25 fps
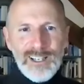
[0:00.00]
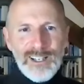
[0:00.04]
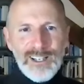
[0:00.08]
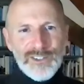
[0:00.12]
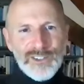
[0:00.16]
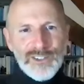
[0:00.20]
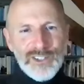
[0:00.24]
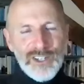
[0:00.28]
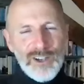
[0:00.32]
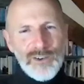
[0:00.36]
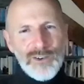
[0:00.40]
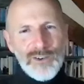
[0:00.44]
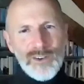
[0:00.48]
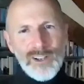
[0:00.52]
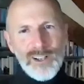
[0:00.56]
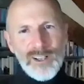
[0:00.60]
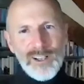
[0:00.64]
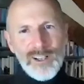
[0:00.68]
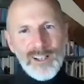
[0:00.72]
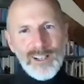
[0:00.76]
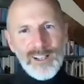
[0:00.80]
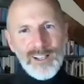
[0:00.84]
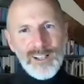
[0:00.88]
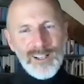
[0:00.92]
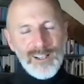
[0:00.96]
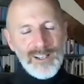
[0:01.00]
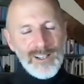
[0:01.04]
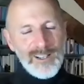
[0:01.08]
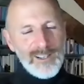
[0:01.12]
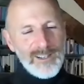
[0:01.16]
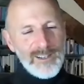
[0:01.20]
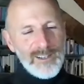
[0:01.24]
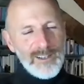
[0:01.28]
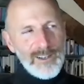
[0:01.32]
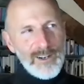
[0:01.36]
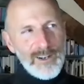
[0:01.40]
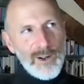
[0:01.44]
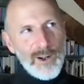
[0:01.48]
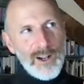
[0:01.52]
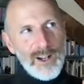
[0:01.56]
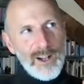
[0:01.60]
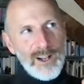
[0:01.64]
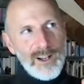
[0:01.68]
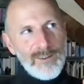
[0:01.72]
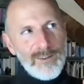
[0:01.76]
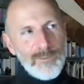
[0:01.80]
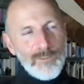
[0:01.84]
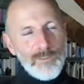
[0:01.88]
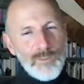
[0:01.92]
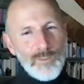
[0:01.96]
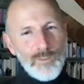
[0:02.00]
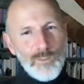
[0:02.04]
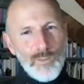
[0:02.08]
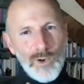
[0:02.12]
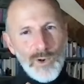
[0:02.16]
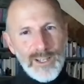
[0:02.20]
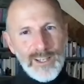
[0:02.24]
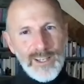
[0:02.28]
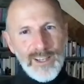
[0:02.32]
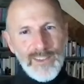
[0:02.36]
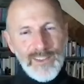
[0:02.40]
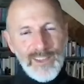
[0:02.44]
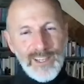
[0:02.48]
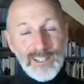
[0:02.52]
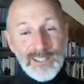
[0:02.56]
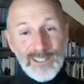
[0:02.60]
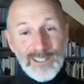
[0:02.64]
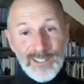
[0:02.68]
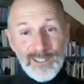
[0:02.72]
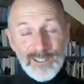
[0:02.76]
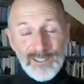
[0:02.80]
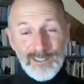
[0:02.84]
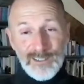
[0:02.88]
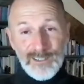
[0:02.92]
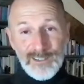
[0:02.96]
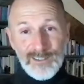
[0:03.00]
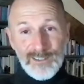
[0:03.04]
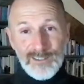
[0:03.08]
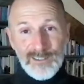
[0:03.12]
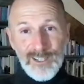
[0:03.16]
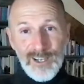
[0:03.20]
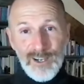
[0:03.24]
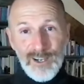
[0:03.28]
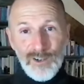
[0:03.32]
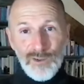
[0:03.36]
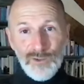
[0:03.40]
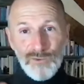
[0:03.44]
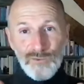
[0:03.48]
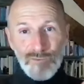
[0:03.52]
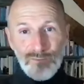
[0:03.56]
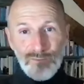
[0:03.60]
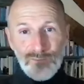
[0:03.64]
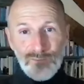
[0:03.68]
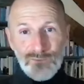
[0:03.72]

So, you know, one of the things that the whole